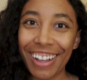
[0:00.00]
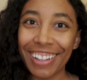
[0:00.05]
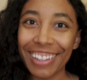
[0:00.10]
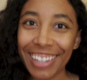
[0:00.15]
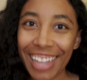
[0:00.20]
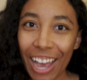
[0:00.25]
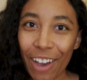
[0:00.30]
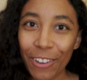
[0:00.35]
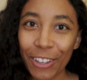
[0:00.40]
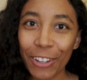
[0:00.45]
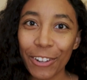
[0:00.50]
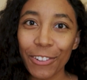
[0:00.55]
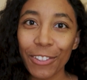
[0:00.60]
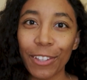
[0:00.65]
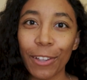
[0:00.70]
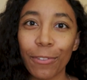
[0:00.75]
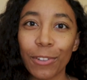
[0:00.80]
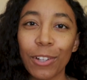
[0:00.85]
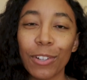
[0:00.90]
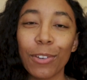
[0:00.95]
allowing
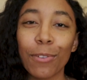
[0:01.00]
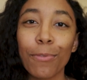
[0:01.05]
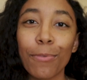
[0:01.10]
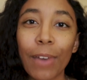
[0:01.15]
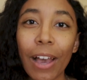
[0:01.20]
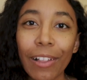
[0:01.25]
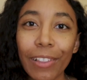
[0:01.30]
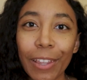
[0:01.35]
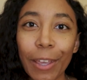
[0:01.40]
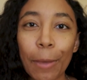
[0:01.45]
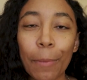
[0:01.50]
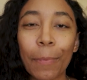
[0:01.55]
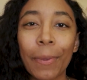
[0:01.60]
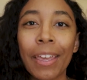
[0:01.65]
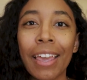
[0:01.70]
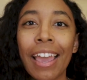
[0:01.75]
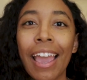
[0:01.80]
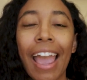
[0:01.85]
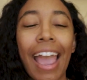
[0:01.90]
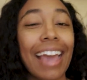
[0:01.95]
yourself to develop
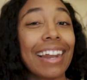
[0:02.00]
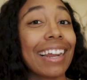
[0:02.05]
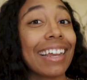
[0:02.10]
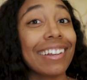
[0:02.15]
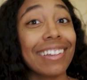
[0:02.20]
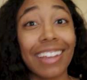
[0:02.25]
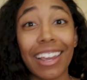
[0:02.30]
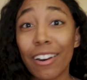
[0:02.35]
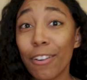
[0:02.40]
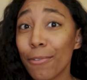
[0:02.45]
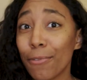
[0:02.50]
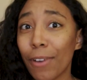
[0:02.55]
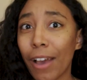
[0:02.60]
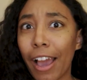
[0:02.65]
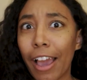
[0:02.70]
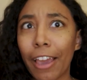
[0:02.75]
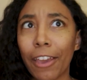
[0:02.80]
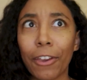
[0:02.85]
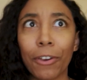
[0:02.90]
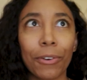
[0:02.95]
and
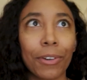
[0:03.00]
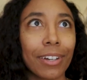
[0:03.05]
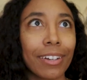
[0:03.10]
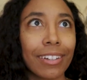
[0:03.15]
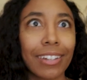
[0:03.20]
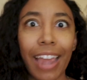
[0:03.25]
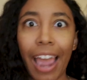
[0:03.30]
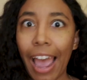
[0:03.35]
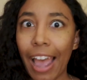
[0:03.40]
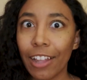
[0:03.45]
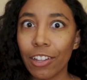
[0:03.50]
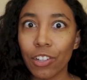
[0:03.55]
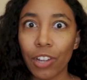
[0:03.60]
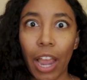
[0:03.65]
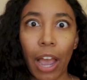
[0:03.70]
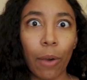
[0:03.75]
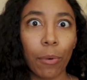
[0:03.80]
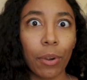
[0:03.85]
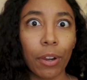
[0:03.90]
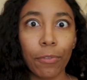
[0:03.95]
identify or attach,
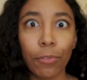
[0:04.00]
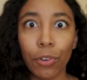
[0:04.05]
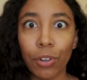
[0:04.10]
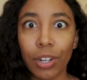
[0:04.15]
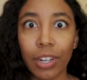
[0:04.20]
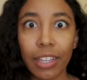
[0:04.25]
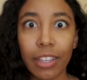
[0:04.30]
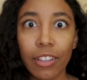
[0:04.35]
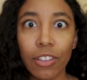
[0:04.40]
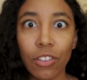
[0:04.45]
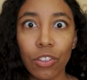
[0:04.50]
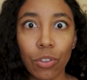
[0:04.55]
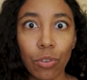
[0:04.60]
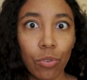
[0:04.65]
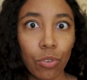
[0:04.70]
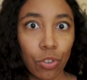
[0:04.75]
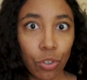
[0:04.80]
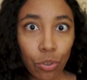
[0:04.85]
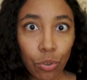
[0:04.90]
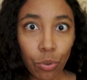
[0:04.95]
however it is you
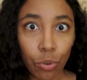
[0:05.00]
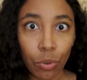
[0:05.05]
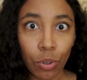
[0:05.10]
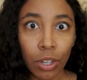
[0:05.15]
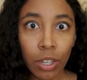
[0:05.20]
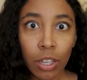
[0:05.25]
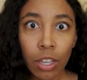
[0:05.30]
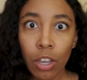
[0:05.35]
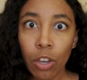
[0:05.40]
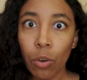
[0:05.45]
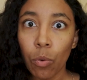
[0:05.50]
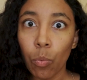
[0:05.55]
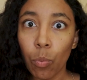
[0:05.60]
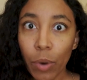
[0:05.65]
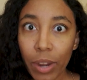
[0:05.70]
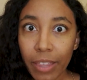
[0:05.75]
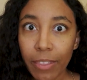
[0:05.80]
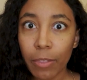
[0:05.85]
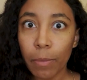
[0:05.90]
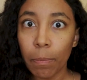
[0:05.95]
do,
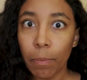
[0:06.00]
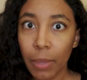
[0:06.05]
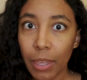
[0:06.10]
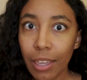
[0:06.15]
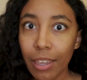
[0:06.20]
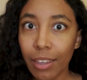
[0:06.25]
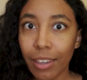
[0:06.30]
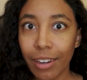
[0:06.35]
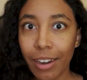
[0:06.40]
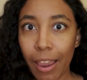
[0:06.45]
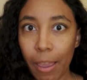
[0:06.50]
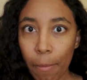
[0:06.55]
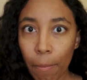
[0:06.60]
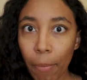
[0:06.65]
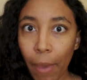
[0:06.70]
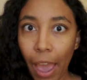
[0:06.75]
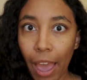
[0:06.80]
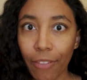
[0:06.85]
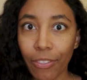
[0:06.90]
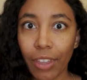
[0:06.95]
with being an
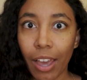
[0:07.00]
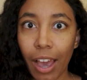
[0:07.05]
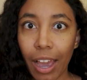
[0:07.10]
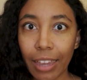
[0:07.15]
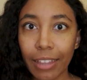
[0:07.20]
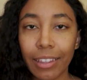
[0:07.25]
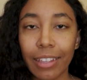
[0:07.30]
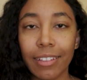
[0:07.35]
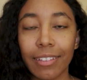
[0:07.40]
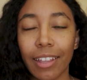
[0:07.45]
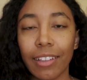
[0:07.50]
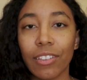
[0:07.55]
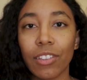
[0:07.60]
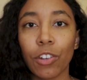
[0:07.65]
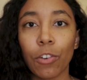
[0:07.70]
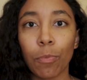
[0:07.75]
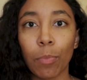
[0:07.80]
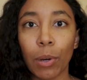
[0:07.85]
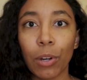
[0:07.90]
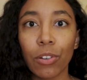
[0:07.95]
empath, a highly
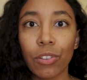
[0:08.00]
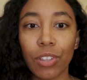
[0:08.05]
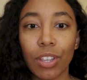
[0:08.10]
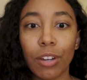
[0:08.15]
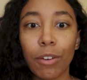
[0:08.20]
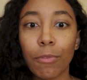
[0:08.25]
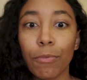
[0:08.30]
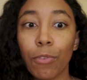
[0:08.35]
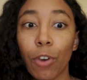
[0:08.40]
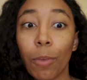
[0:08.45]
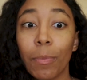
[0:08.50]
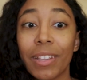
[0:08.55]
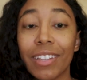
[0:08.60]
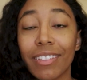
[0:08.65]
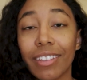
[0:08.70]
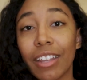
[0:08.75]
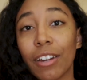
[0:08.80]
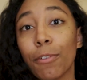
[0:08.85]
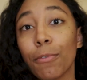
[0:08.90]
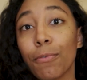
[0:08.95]
sensitive person from a
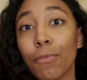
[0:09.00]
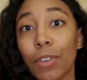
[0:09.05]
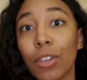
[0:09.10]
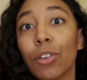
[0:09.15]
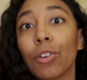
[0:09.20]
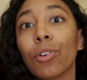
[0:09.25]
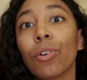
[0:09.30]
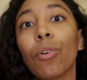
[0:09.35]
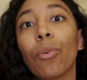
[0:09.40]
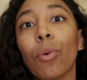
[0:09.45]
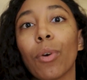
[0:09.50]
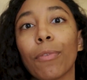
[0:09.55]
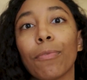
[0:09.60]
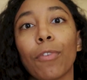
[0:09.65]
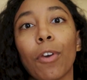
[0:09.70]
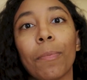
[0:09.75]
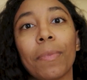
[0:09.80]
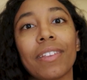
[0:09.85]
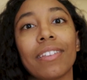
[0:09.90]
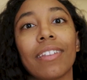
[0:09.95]
state of fear or
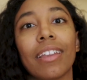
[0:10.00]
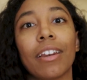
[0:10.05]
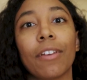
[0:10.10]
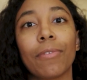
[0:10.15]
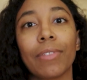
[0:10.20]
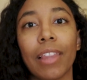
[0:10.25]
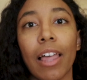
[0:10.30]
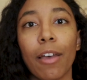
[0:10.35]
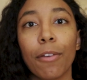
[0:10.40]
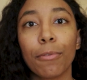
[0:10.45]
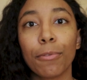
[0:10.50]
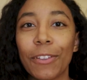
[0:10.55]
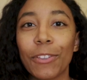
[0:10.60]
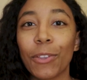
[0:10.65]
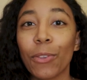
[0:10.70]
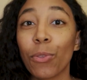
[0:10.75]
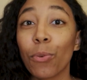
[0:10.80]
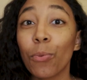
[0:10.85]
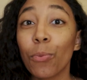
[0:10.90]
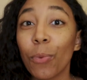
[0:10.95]
from a state of love.
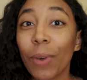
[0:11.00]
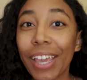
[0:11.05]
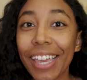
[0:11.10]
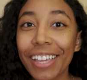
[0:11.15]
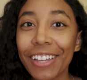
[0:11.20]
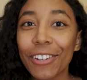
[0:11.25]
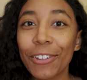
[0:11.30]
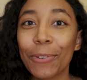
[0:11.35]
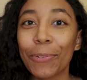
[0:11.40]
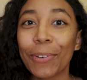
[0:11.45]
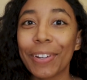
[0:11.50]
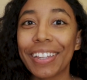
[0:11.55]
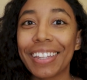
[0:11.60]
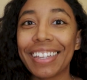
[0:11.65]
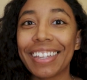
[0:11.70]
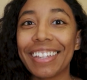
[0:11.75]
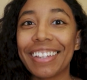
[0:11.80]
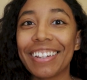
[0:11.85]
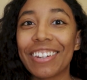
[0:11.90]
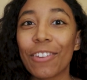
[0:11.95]
So, the way to
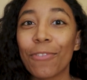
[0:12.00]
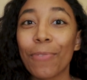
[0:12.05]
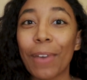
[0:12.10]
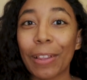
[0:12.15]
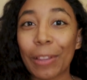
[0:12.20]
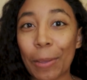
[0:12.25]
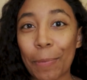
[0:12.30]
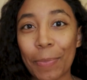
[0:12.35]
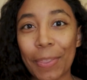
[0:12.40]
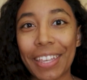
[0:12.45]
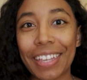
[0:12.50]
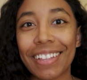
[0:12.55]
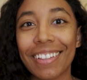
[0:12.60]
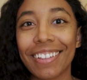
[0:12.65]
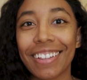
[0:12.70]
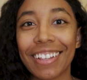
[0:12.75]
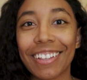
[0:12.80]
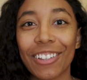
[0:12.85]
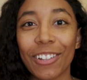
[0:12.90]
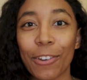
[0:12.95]
really develop
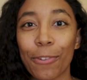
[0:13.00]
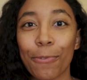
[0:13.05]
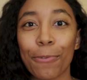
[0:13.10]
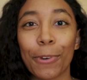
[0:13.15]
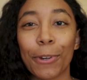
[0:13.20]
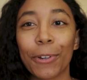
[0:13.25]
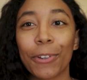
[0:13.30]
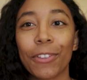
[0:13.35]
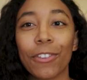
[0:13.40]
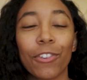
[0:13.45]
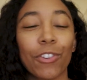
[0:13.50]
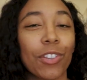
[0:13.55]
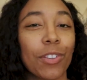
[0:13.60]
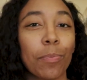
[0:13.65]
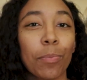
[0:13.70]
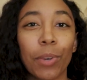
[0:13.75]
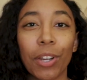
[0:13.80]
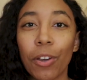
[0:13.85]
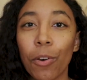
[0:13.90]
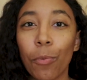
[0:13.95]
this is to first
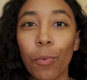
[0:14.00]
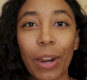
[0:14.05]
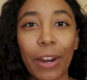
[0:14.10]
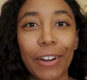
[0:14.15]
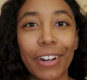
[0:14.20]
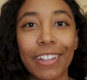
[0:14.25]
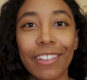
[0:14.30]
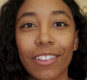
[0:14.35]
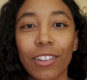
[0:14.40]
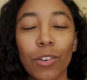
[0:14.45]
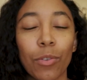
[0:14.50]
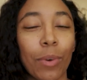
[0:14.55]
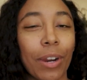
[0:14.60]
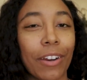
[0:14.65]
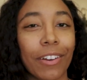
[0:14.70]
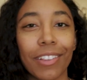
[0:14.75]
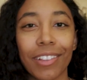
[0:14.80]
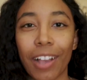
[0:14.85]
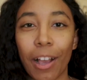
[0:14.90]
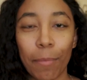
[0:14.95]
just bring awareness to
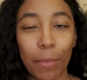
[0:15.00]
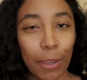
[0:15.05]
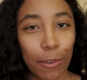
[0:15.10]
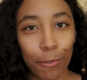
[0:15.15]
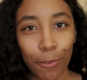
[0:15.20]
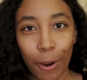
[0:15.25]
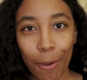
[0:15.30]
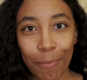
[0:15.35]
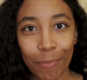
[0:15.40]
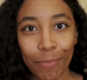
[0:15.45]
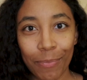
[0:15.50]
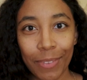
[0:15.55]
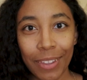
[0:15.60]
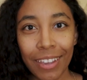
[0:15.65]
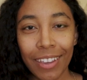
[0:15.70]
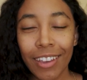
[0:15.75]
where it's coming from.